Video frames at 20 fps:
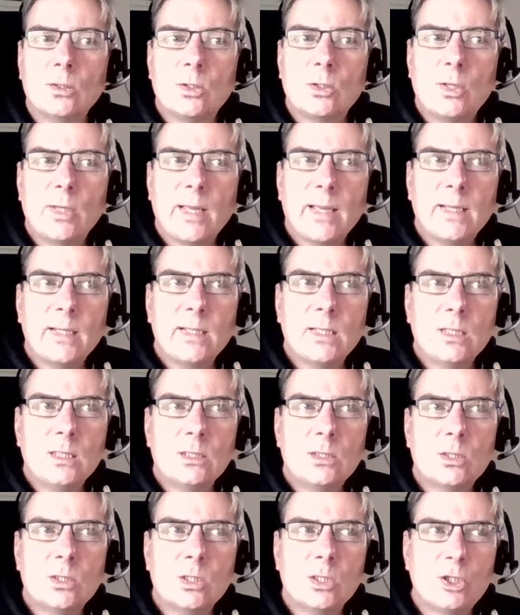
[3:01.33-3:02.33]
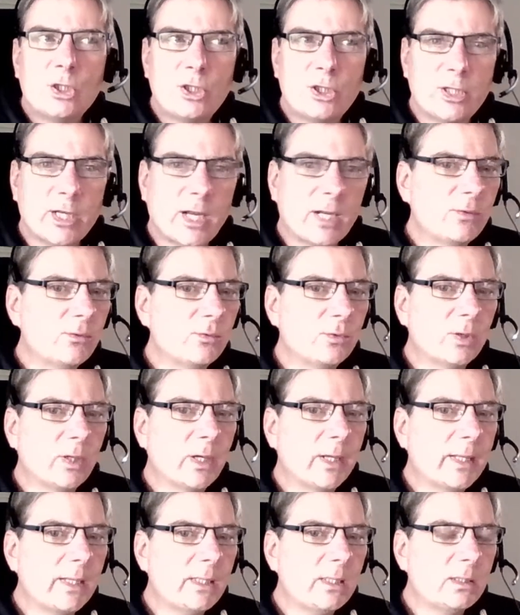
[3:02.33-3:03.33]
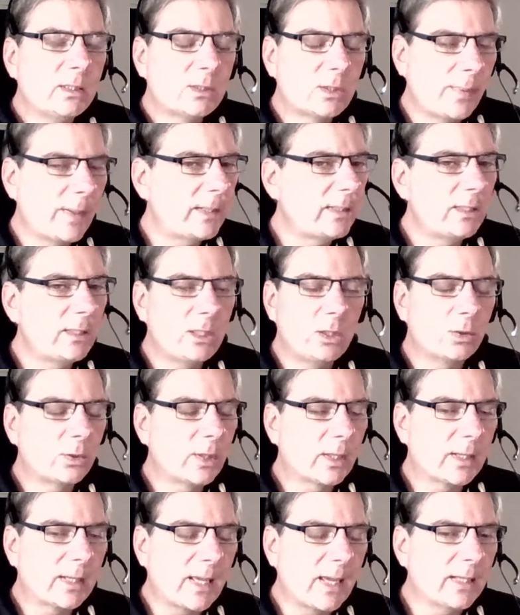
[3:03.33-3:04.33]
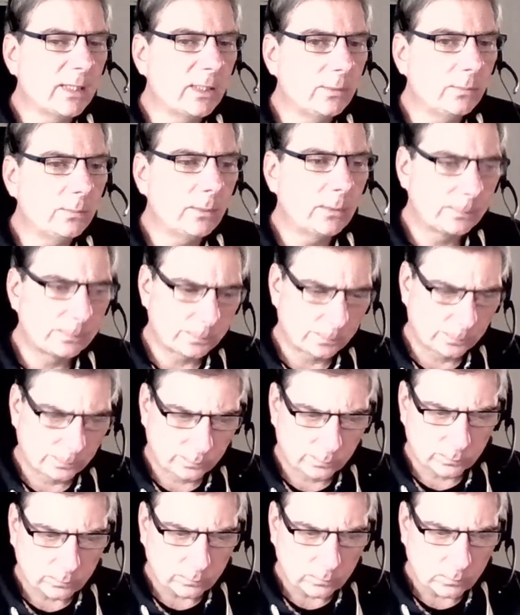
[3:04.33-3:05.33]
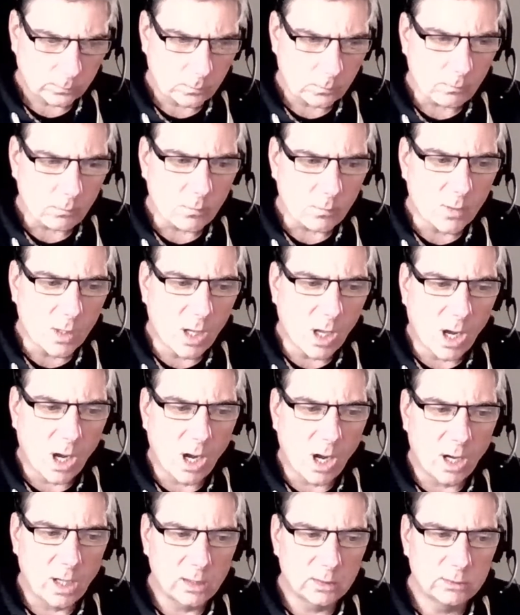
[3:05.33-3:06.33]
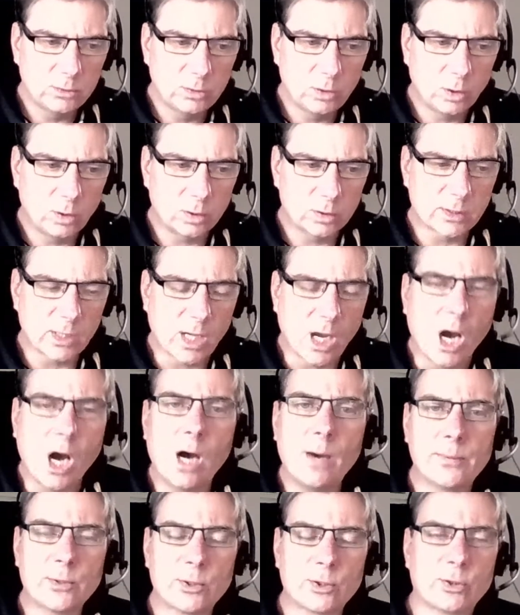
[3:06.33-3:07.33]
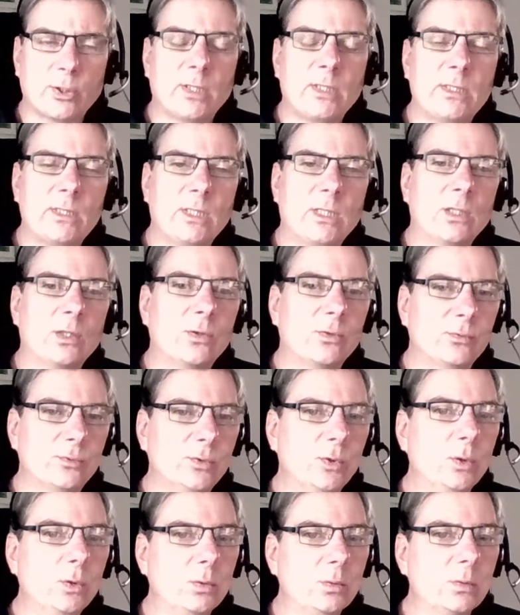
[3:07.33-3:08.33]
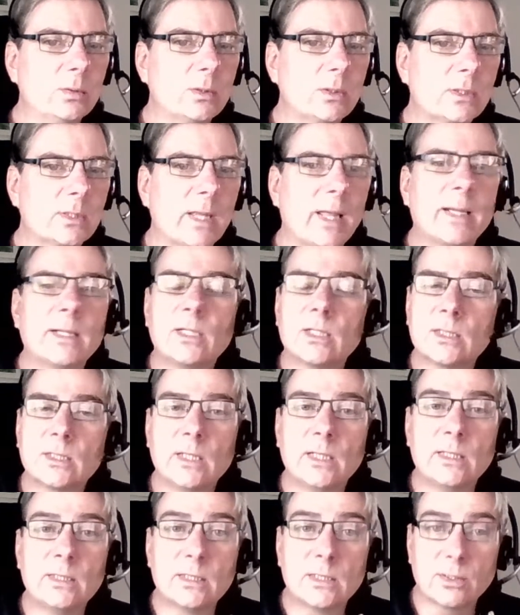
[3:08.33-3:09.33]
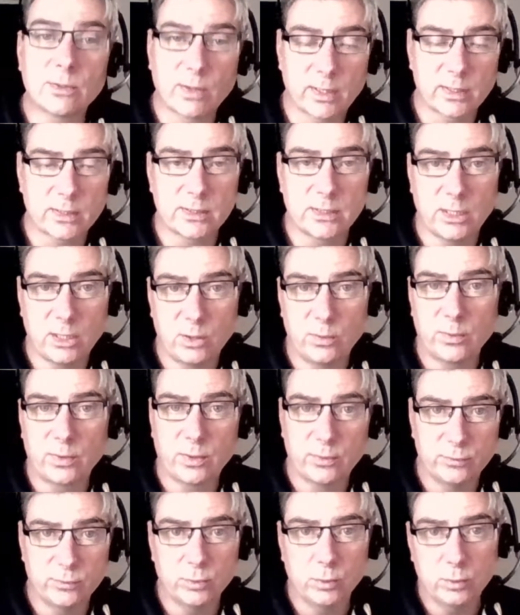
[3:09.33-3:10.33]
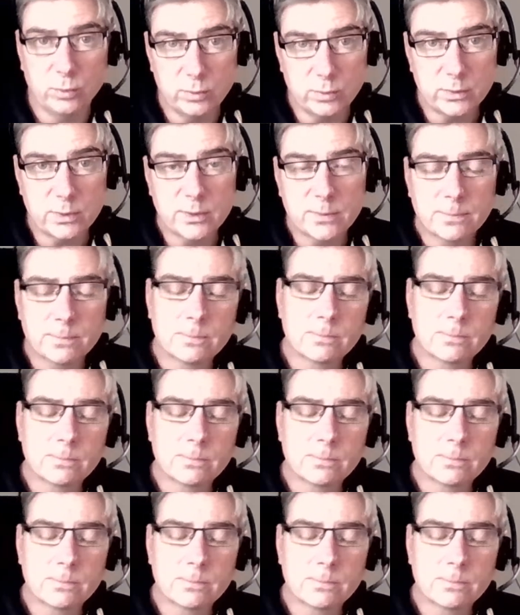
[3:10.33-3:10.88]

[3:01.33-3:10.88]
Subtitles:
They generally, depending on the game, are not arbitrating the rules, they're just interacting with the rules.